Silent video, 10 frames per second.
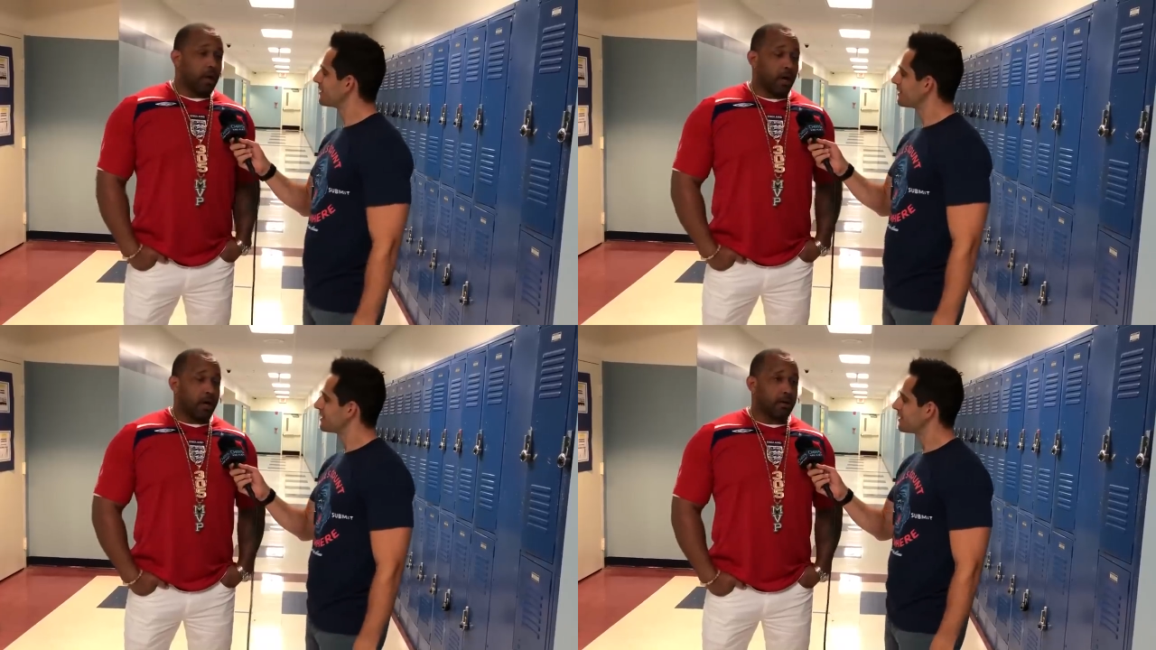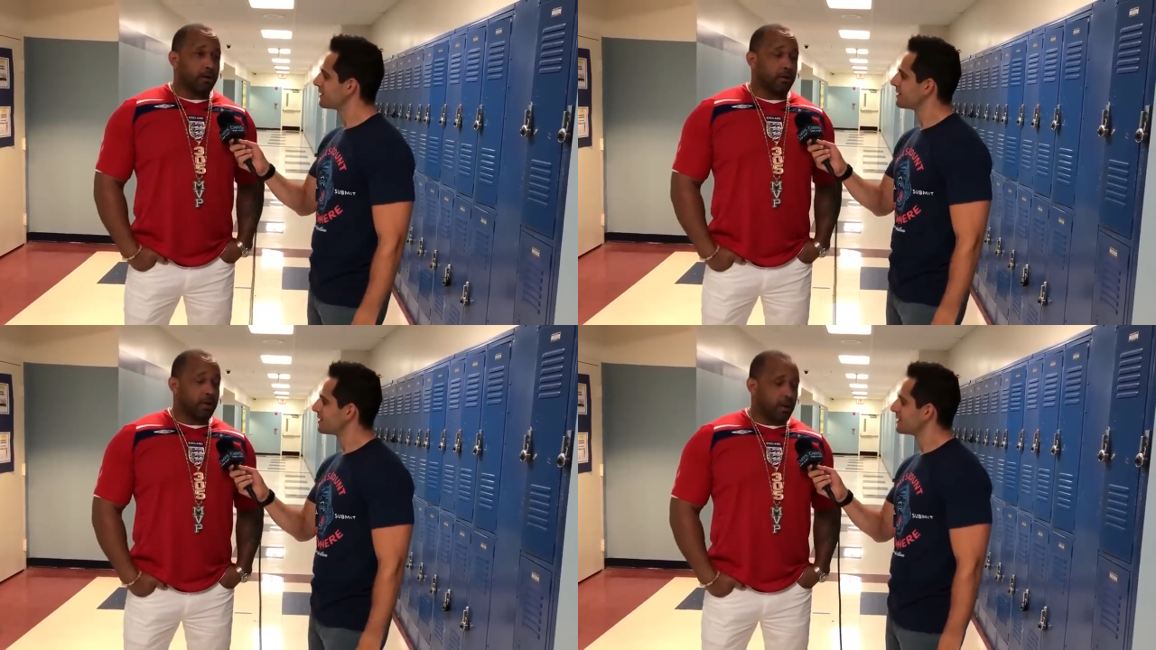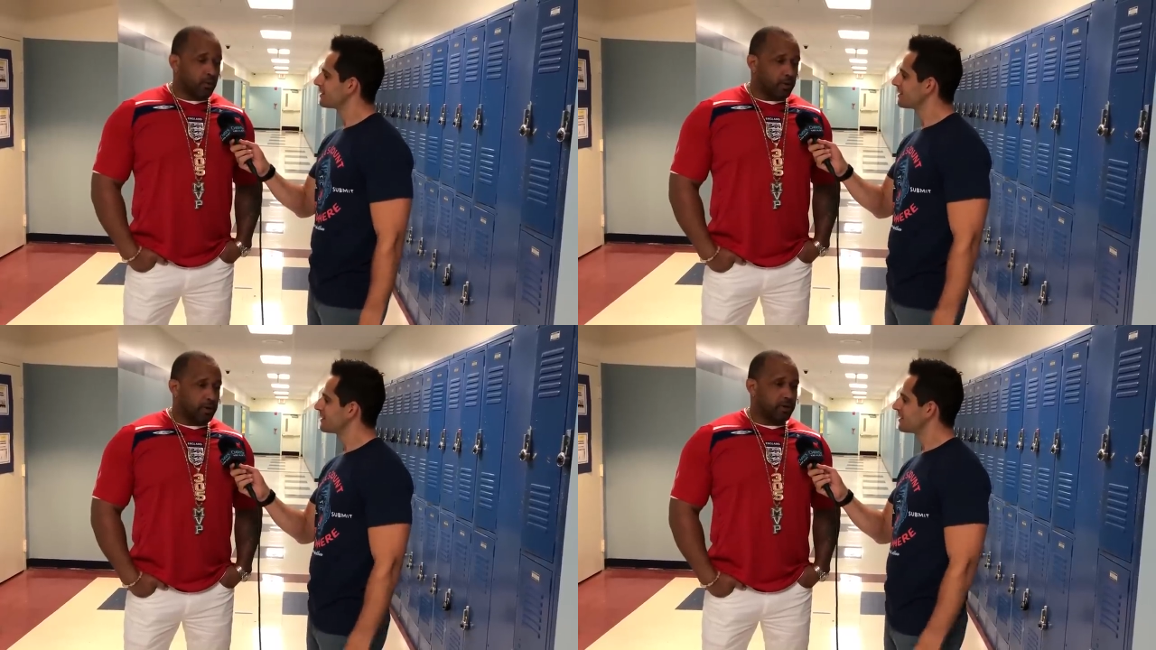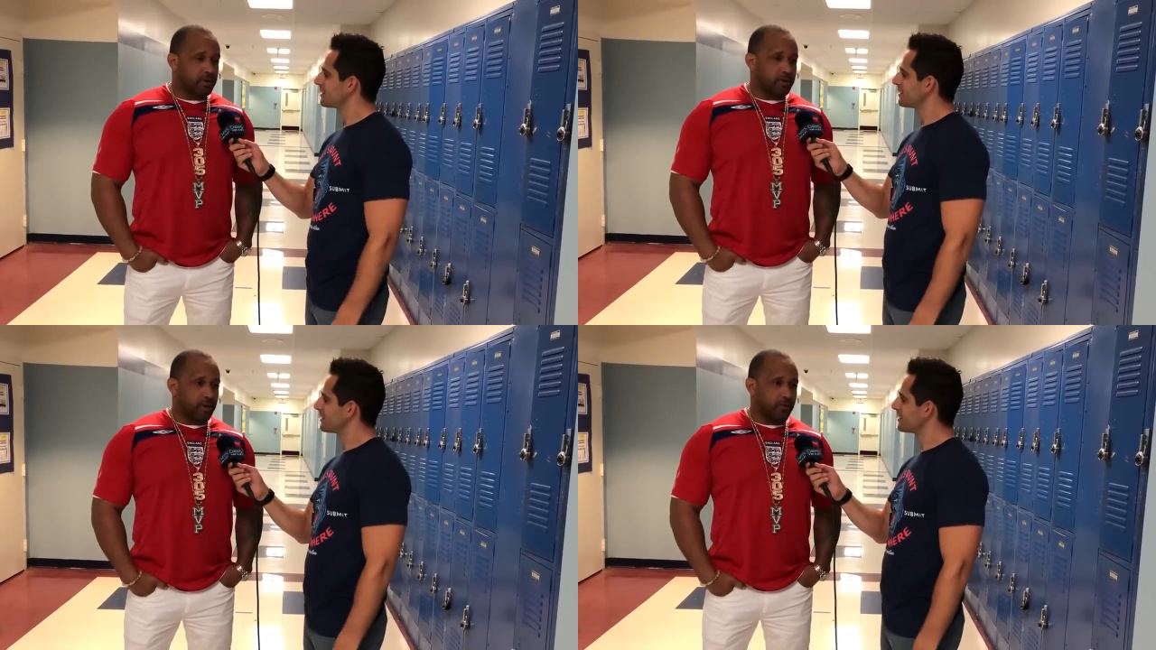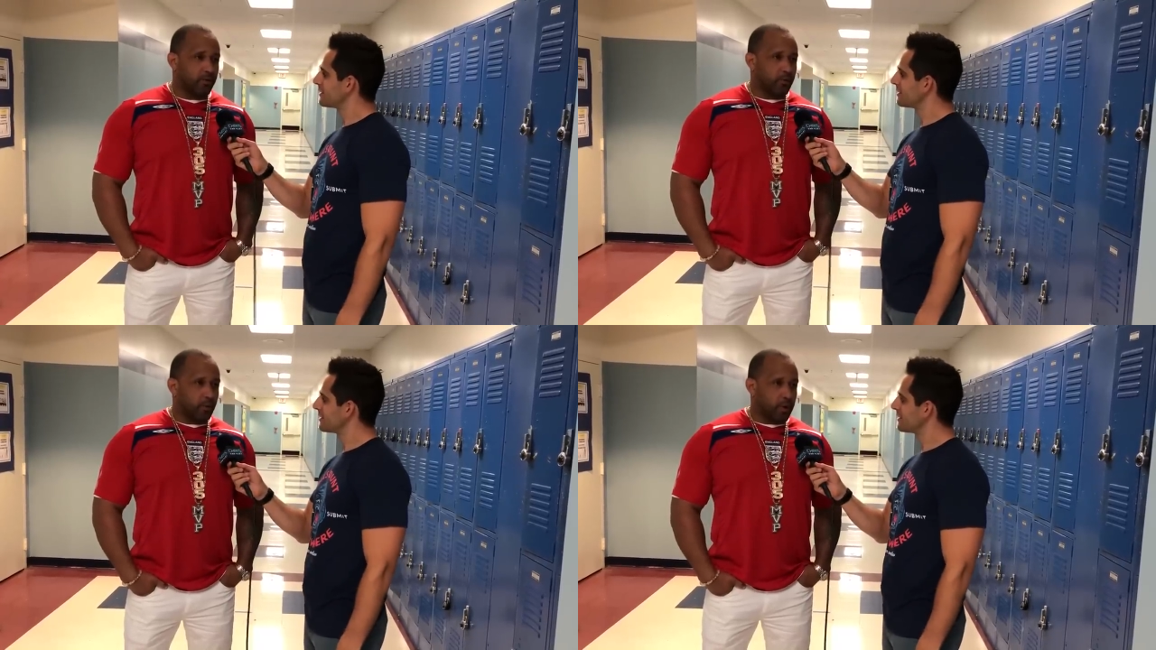Speaker 1: And the other one is, if
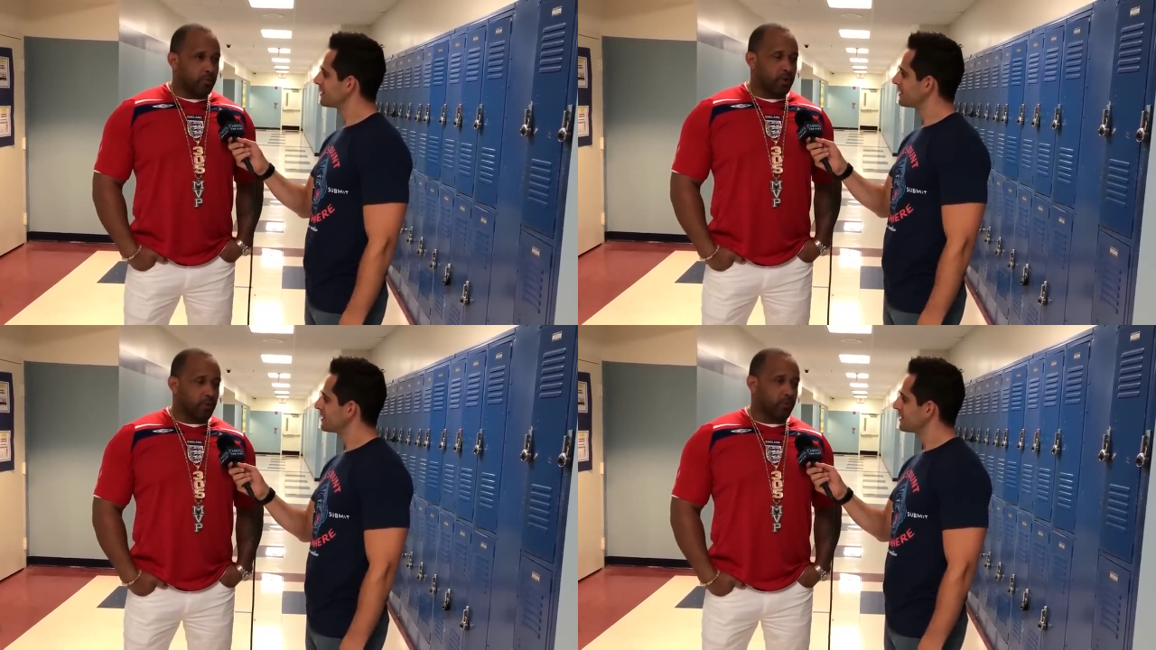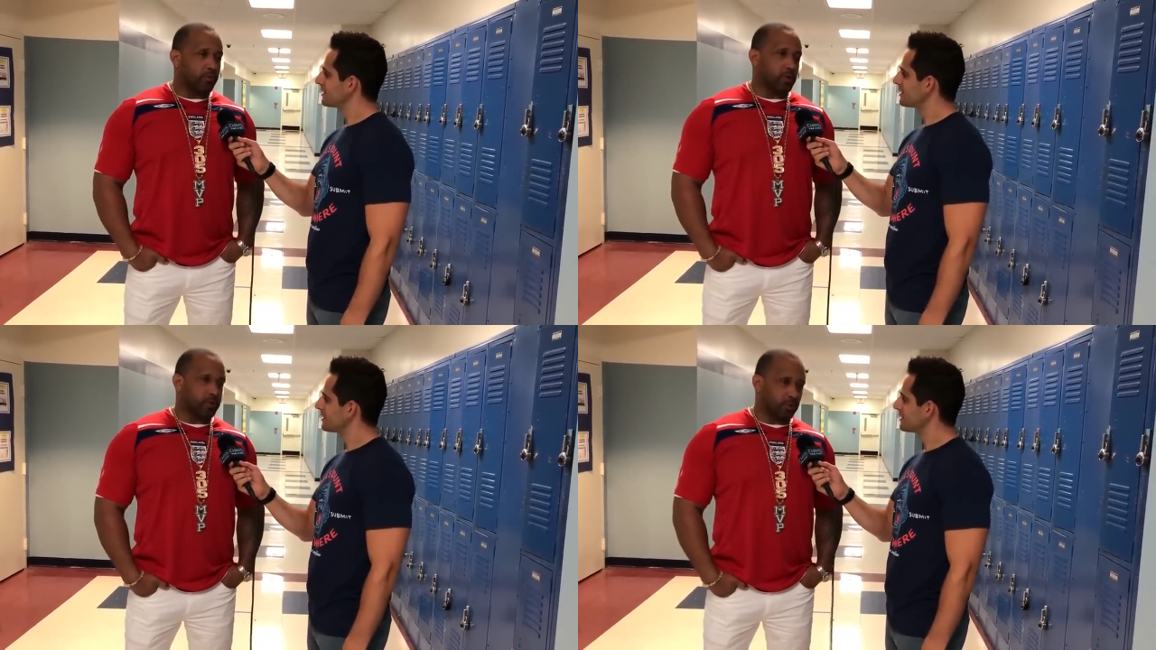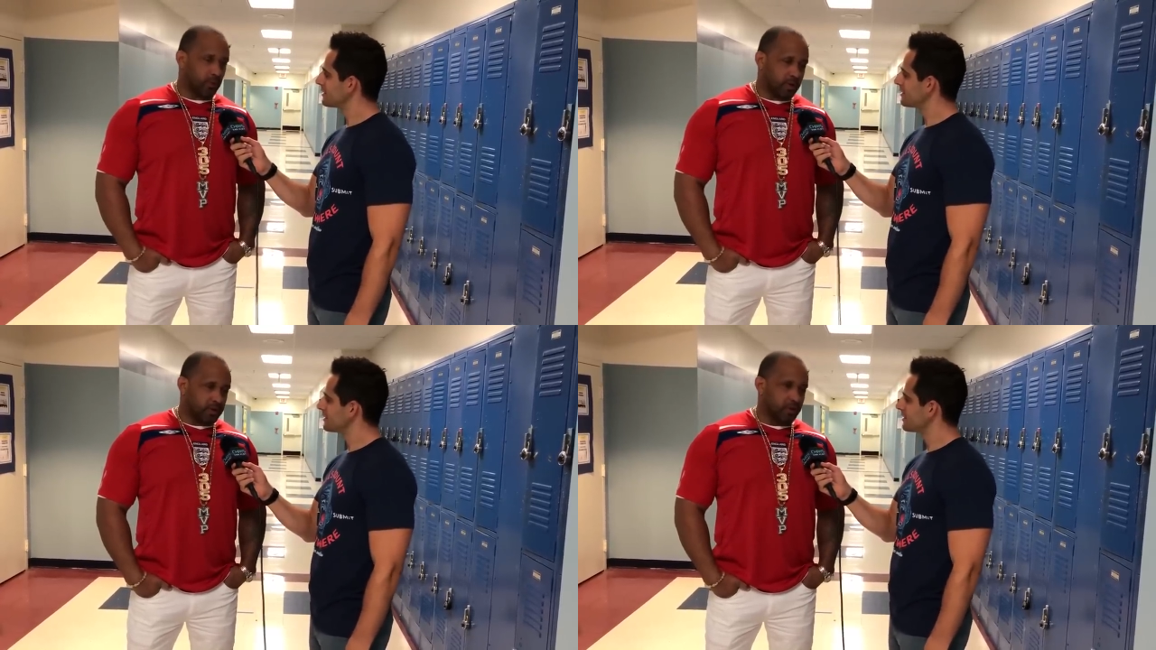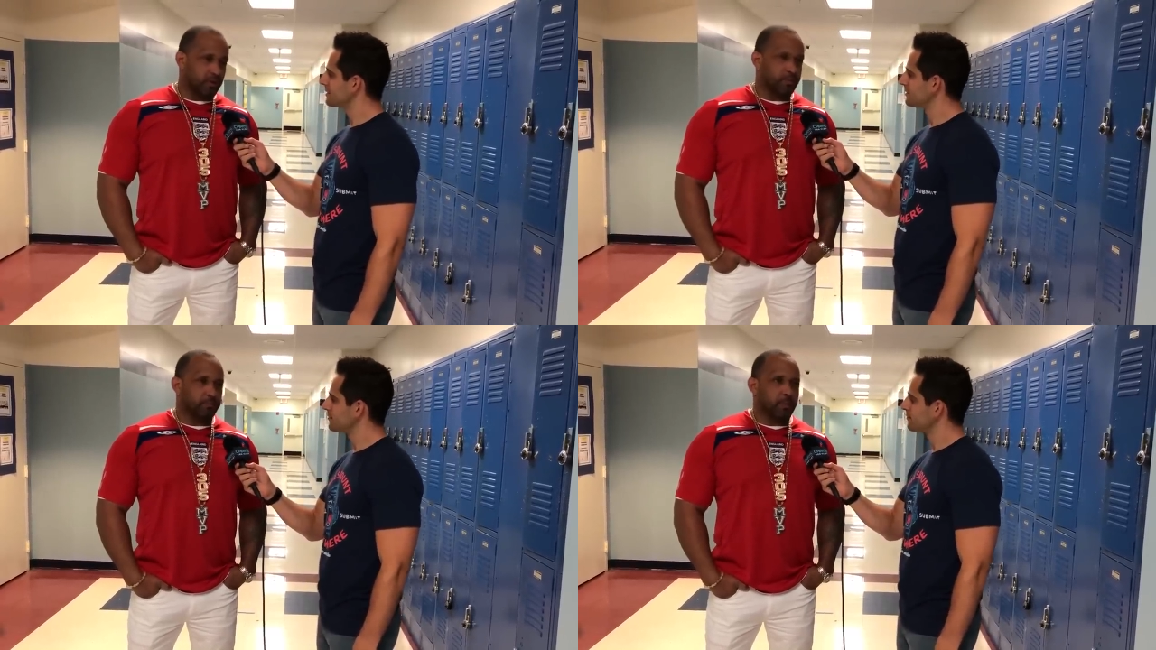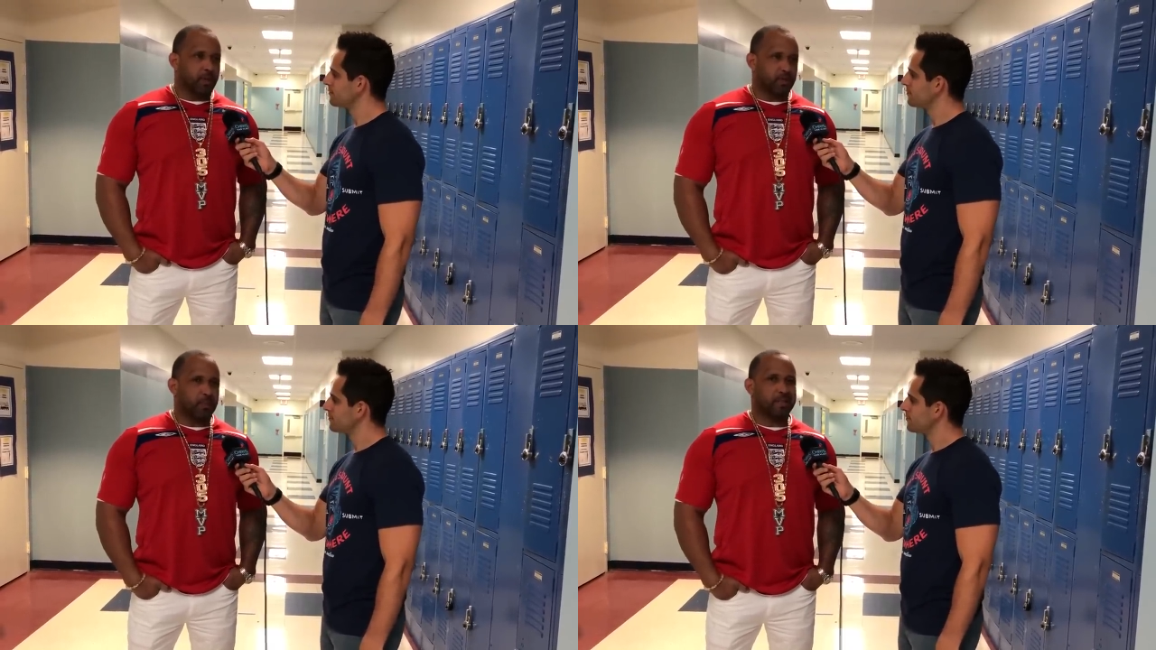you want to be a professional wrestler,
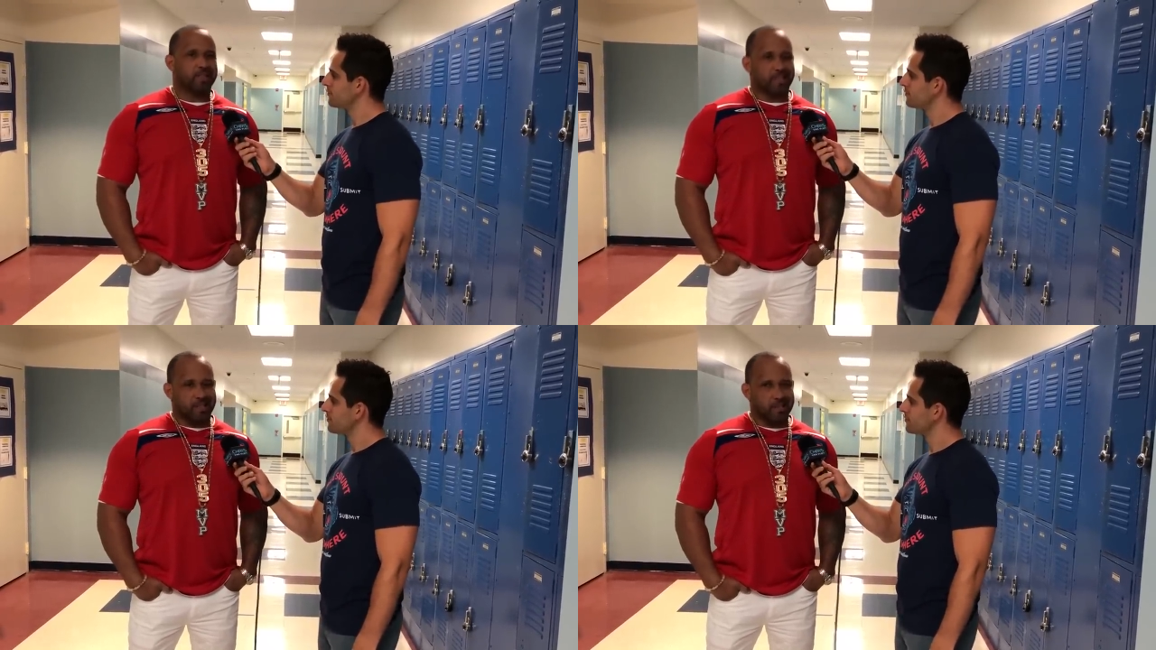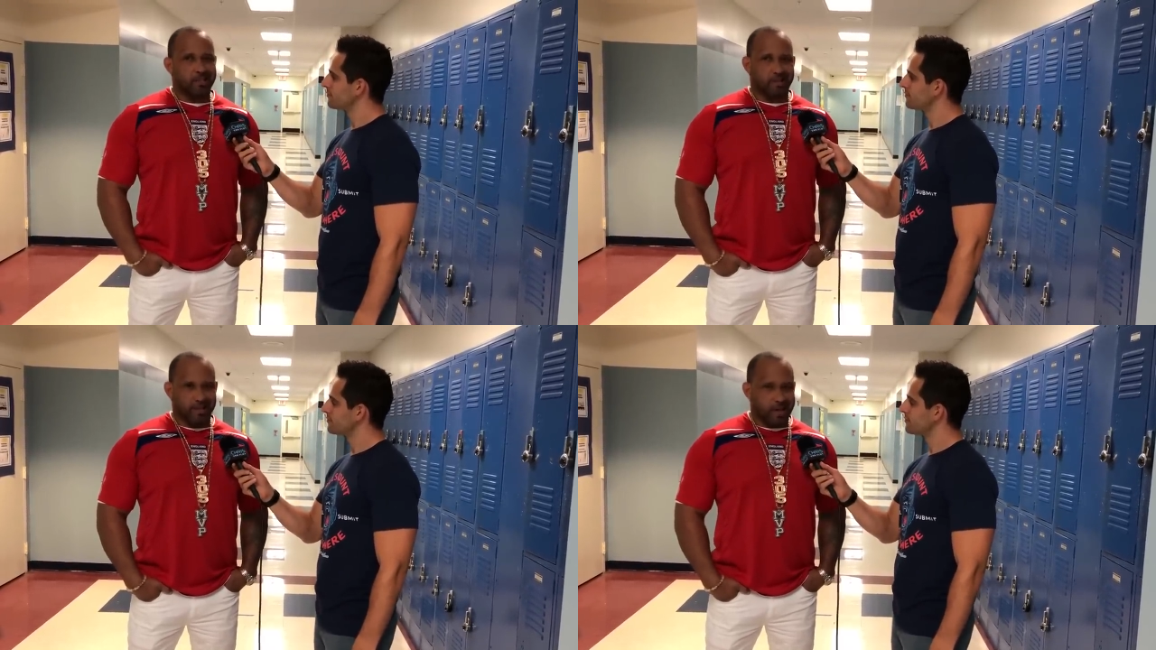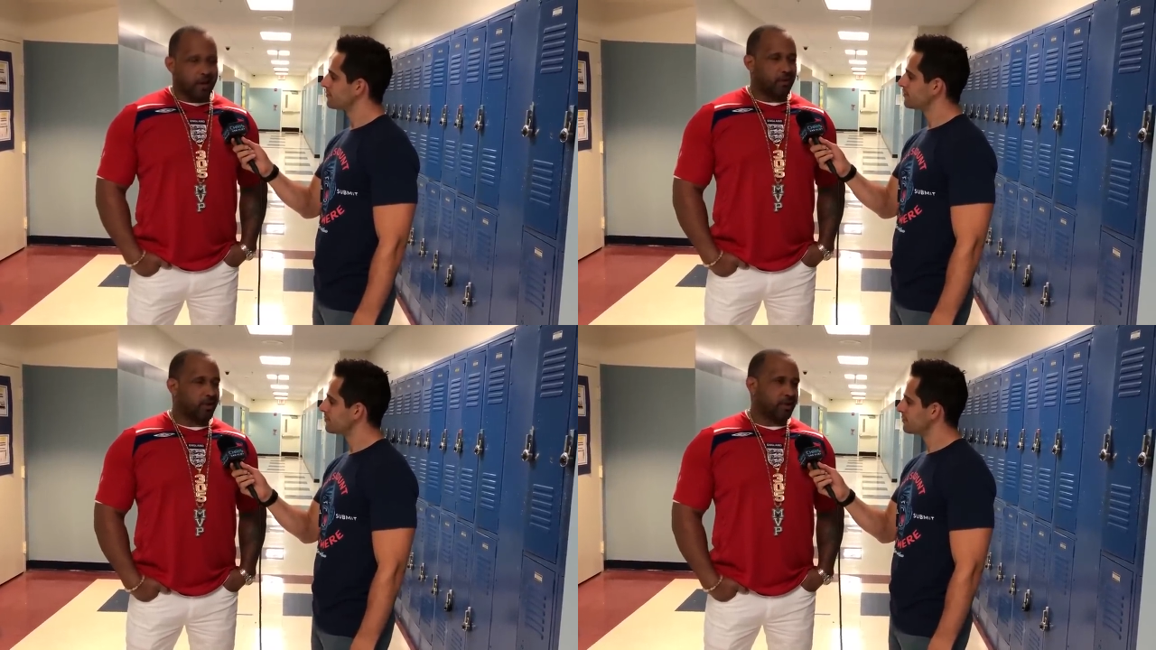especially now in